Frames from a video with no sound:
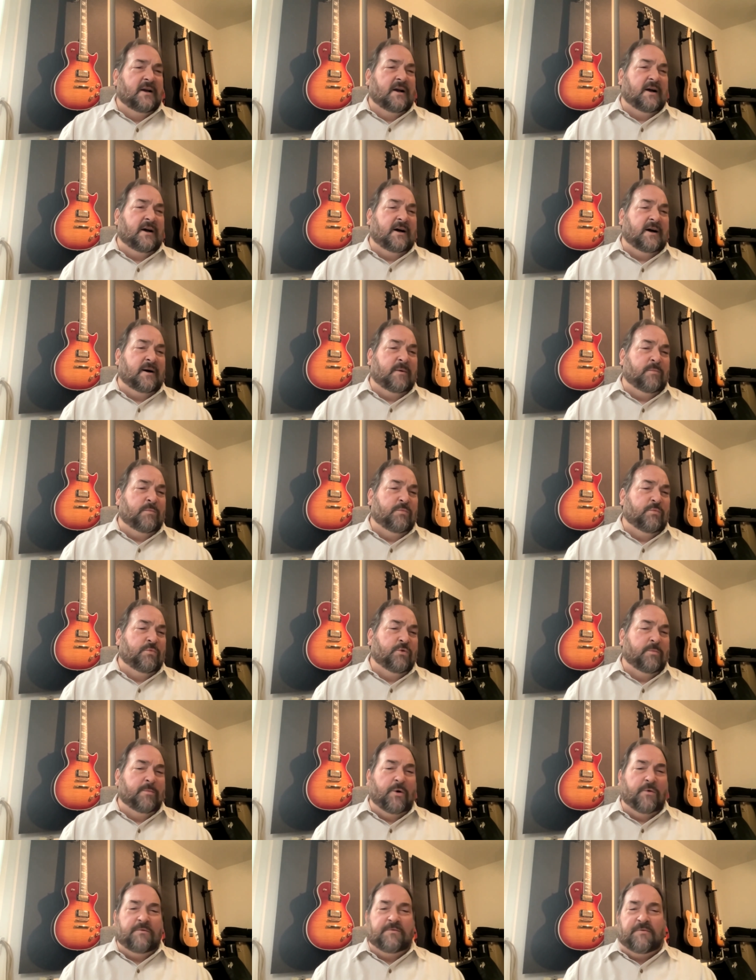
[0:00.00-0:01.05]
um,
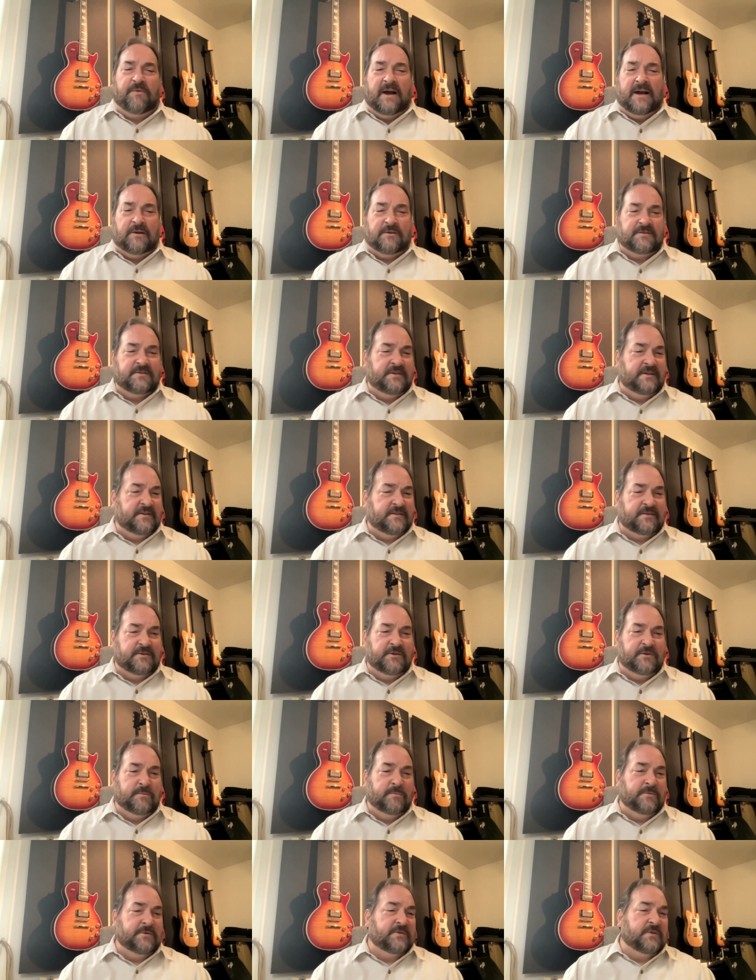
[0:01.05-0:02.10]
remote file
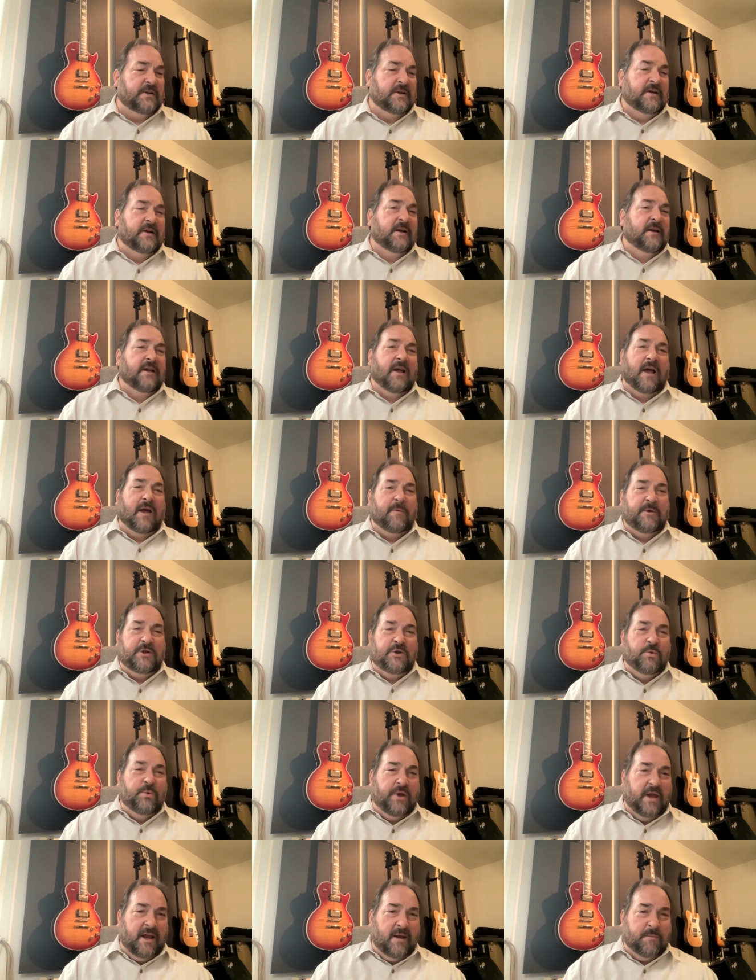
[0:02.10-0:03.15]
systems. I mean,
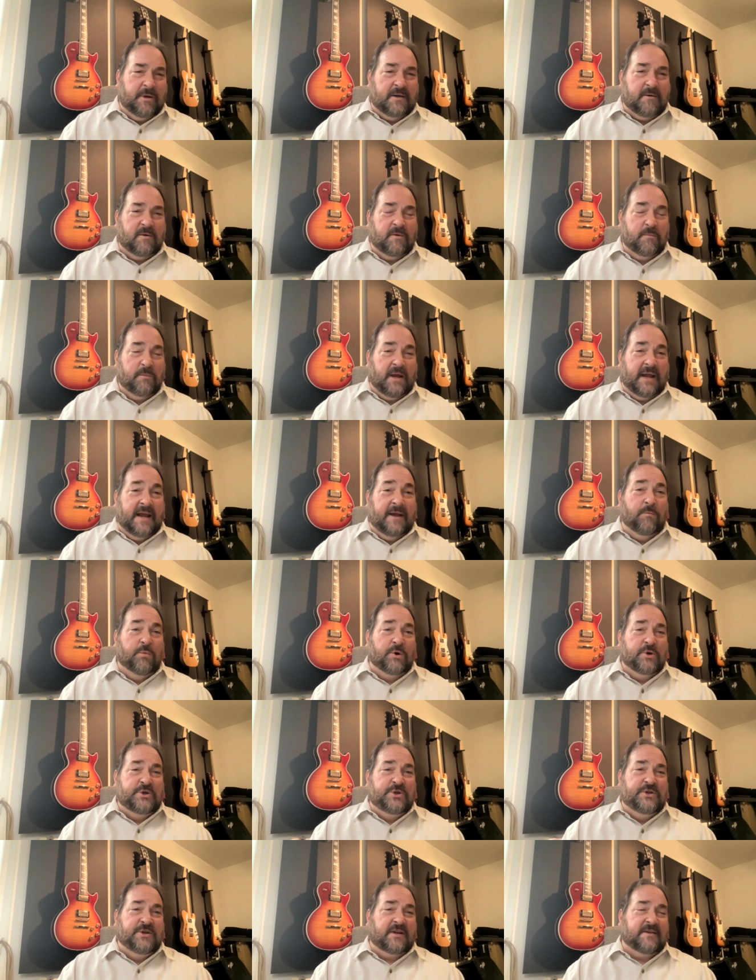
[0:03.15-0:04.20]
you name it. And
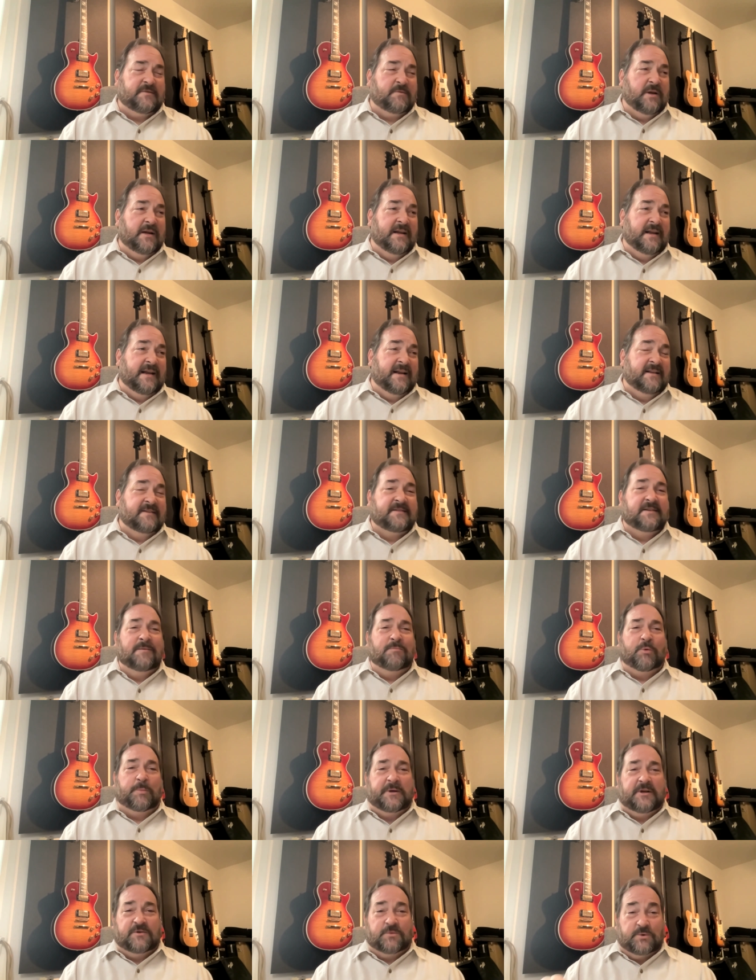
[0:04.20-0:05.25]
we're just, and it's
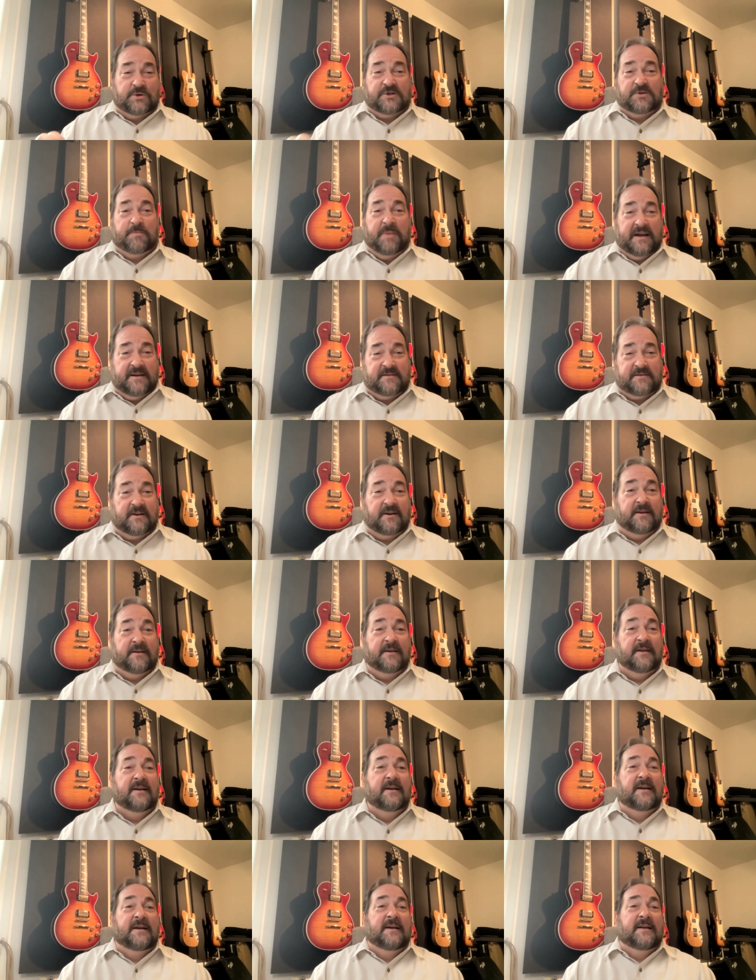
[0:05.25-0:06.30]
simple because we're just based
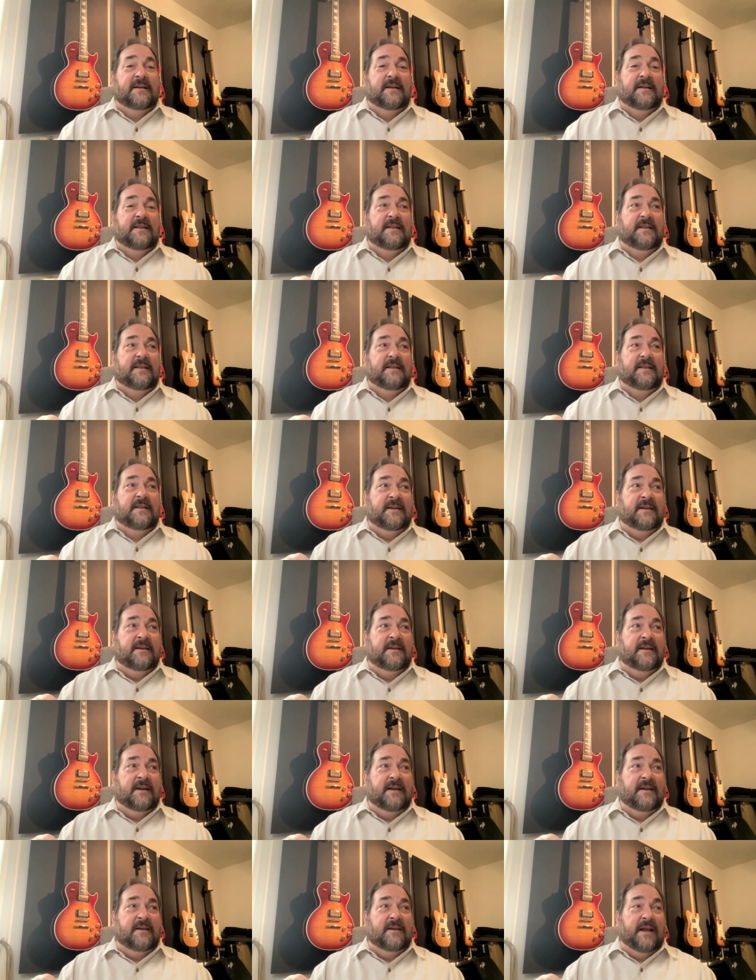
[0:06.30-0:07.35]
on
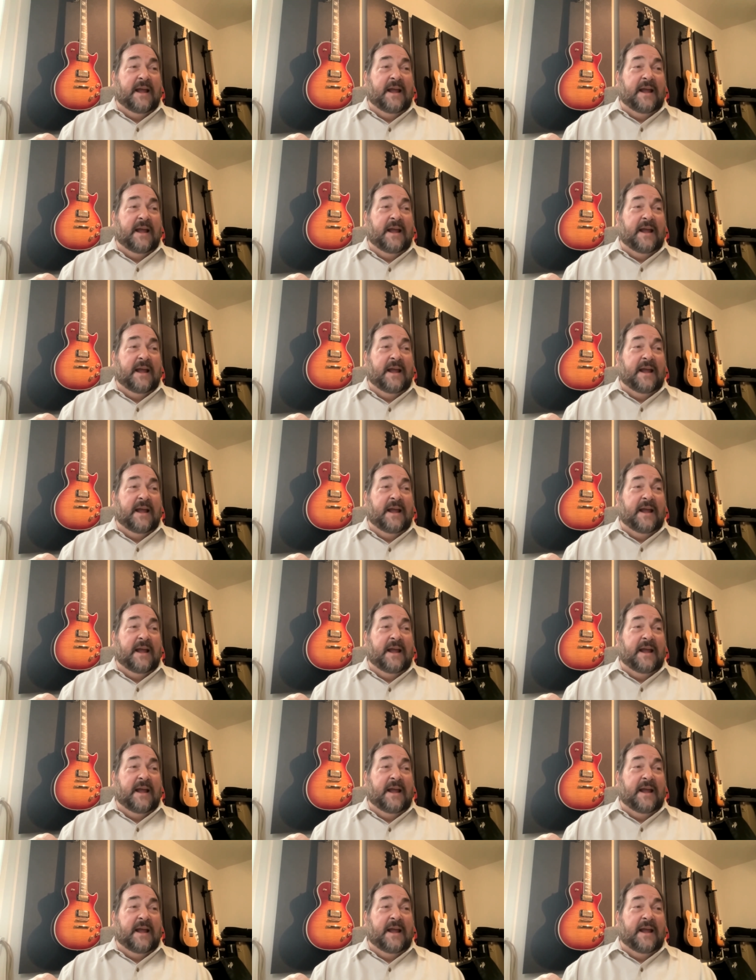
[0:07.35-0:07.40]
the